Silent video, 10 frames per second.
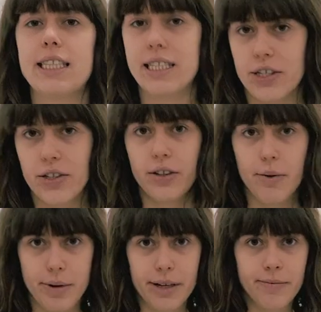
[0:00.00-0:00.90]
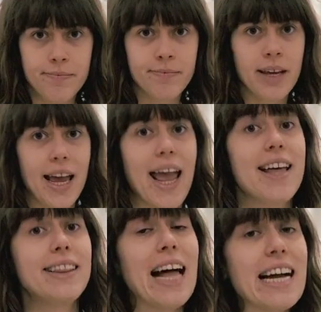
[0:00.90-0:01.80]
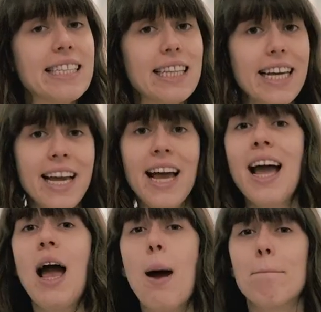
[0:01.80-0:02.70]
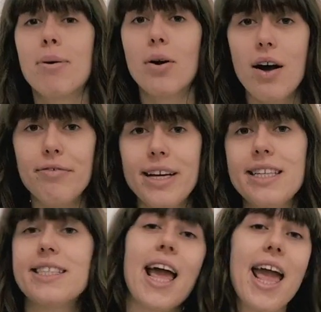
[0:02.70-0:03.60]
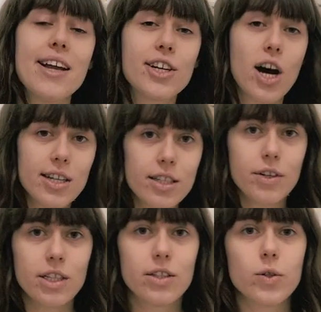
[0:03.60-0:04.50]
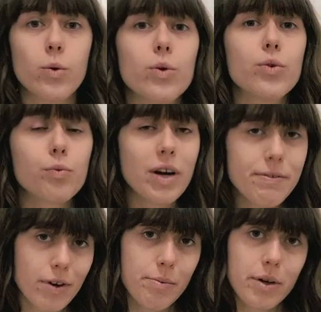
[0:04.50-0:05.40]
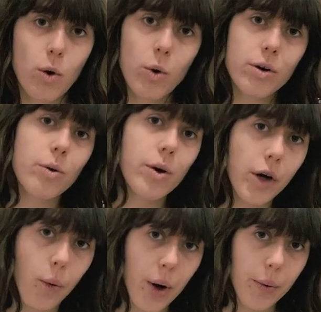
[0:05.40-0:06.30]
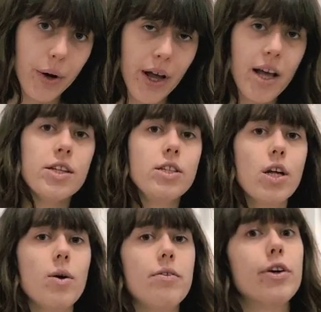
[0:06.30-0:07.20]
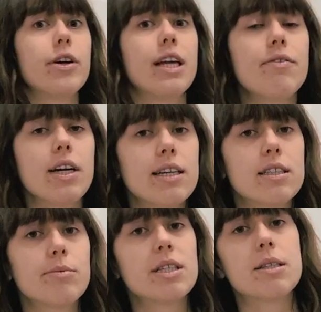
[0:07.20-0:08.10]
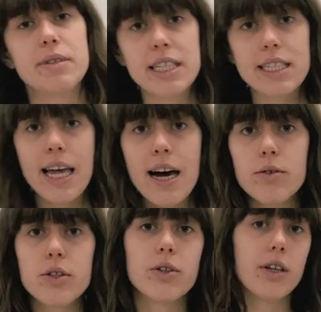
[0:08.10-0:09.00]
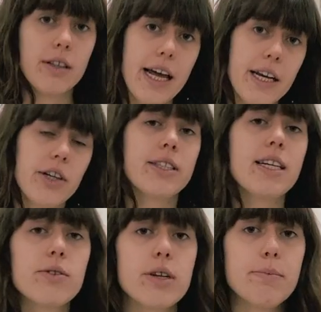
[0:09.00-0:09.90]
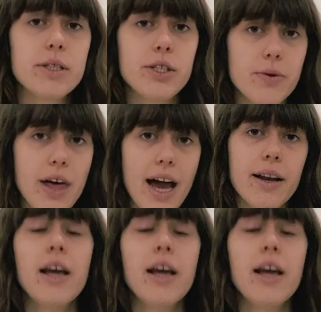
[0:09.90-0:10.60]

serial number. And lastly, profits and cost of goods sold right from an order or a quote. So if you're giving customers some discounts or you're letting your sales reps do that,